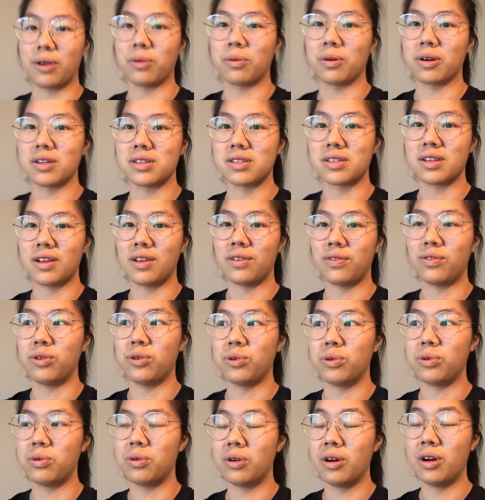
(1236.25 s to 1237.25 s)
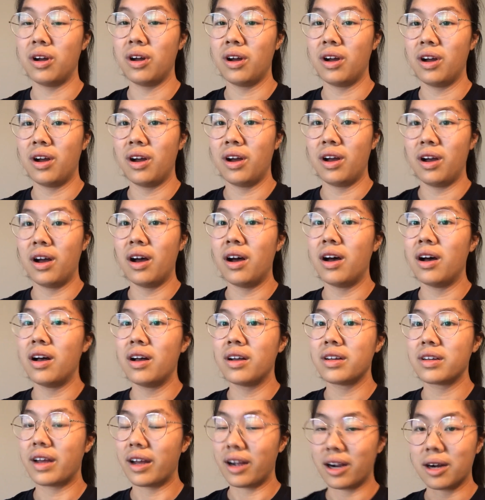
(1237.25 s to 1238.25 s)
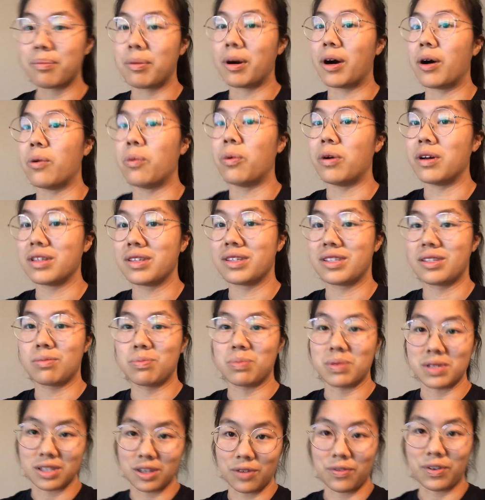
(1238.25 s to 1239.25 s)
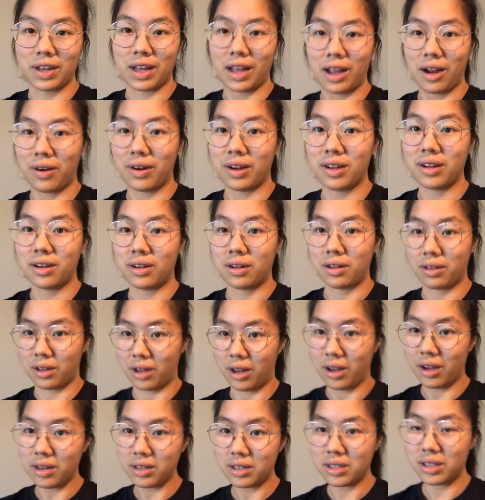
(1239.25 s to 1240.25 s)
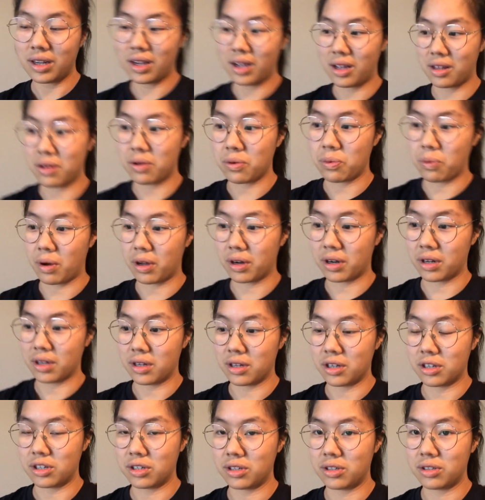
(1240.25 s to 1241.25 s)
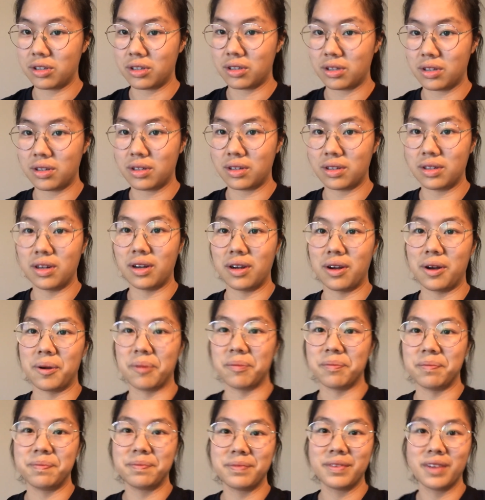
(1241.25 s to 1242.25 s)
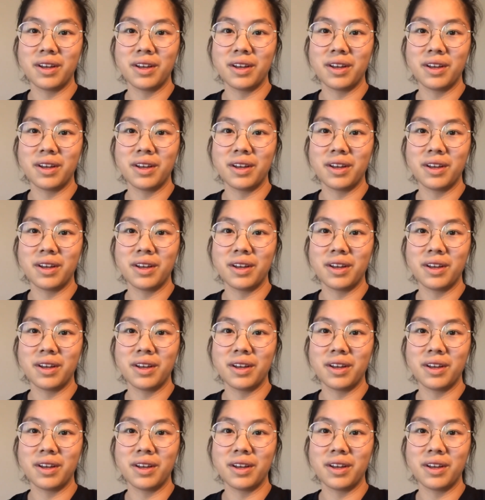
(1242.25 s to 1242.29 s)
Whereas if you care about one specific area a lot and you want to